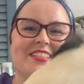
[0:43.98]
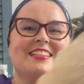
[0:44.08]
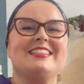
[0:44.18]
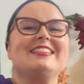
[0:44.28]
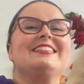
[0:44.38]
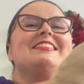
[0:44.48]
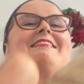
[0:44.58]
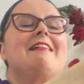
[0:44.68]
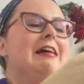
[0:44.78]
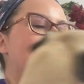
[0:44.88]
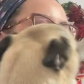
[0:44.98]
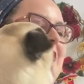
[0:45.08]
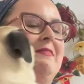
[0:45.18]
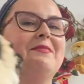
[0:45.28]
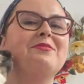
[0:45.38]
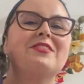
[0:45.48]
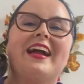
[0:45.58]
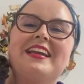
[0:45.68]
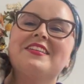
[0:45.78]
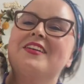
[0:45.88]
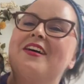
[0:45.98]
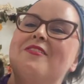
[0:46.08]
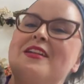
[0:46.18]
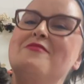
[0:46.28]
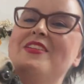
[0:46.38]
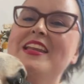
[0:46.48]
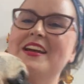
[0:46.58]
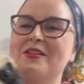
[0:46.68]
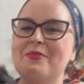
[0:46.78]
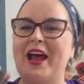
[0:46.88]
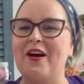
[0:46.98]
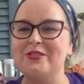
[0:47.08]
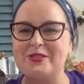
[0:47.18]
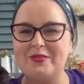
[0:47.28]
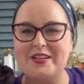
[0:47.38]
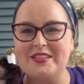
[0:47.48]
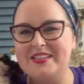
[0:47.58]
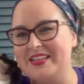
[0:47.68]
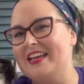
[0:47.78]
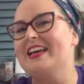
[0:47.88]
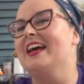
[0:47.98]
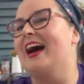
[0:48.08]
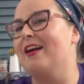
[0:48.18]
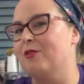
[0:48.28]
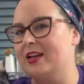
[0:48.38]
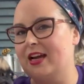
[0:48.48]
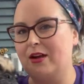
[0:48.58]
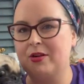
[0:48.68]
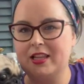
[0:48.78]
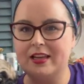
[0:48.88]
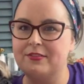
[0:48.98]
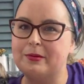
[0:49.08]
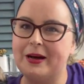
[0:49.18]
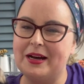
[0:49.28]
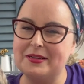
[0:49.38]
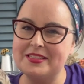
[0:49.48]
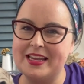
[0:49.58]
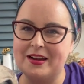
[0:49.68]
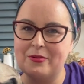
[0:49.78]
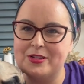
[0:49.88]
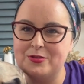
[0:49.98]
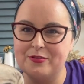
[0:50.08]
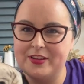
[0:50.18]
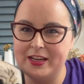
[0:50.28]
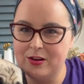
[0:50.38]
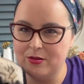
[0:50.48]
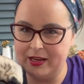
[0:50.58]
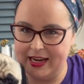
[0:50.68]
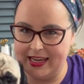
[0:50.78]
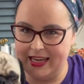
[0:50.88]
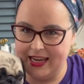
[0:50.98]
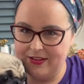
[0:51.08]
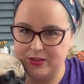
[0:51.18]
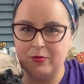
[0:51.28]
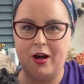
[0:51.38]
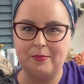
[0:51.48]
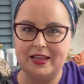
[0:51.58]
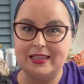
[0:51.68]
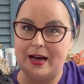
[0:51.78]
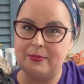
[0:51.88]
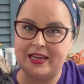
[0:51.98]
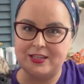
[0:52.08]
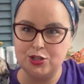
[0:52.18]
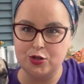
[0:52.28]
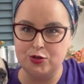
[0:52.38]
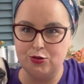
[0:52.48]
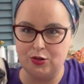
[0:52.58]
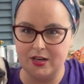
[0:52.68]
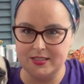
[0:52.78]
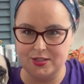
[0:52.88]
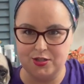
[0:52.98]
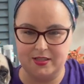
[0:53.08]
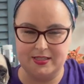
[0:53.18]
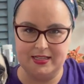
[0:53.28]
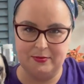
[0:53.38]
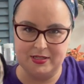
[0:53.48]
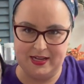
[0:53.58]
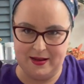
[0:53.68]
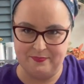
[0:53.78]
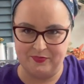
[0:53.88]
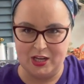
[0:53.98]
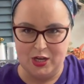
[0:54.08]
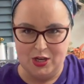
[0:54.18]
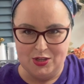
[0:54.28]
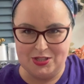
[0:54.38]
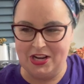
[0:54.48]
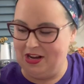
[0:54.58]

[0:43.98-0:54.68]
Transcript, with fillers: just, ah, I'm trying to, I want a video, but I also want to, I want to, I want to love the pugs and I want to do a video and I can't have them on my lap and show you cross stitch at the same time. So